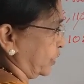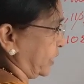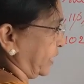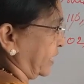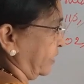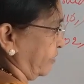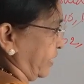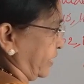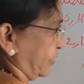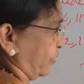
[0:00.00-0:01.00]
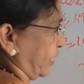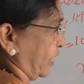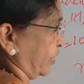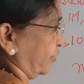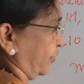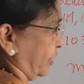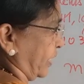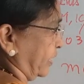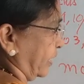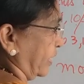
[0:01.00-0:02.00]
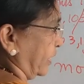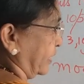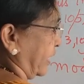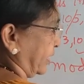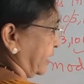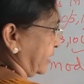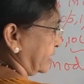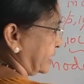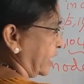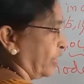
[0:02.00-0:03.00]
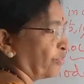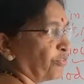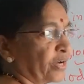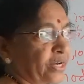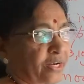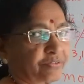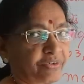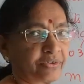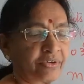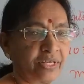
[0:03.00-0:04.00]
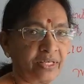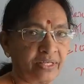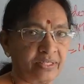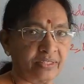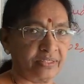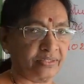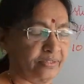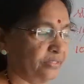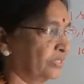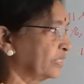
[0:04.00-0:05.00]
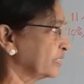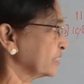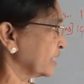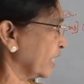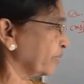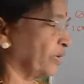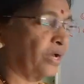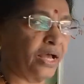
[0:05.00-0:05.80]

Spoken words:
are there. One is 104 and the other is 105. That is the